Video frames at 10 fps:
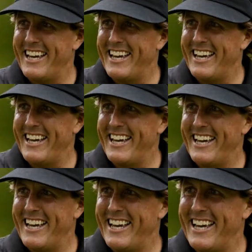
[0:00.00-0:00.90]
Phil
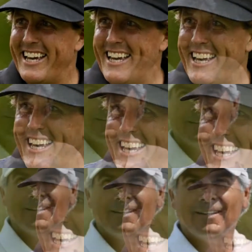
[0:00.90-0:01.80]
Mickelson,
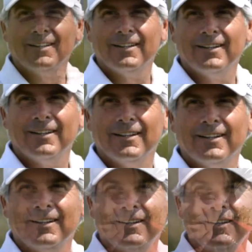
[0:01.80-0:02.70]
Freddie
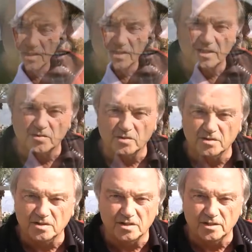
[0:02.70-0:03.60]
Couples, and a
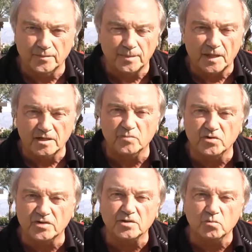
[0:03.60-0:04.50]

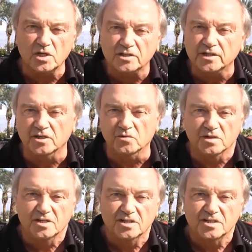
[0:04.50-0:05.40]
number of other well-known
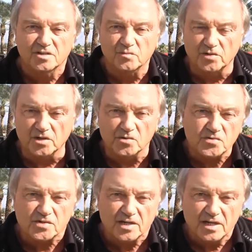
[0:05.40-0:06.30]
pros.